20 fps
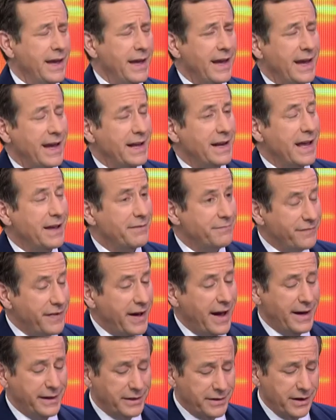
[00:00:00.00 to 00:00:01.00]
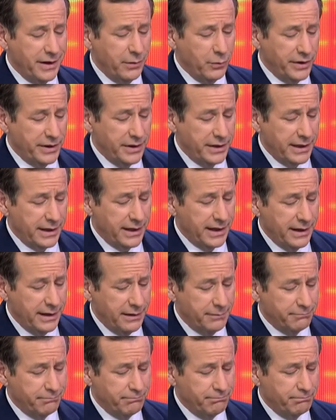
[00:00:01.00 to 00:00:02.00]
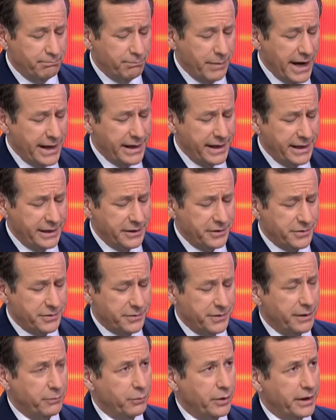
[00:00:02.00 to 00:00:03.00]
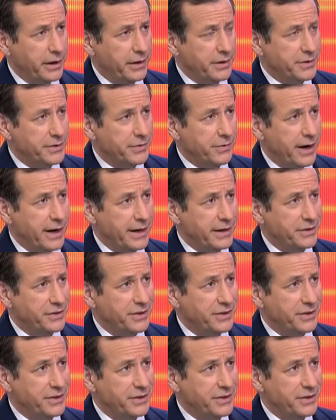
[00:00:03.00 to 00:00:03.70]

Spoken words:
In fact, when the mining industry went on strike,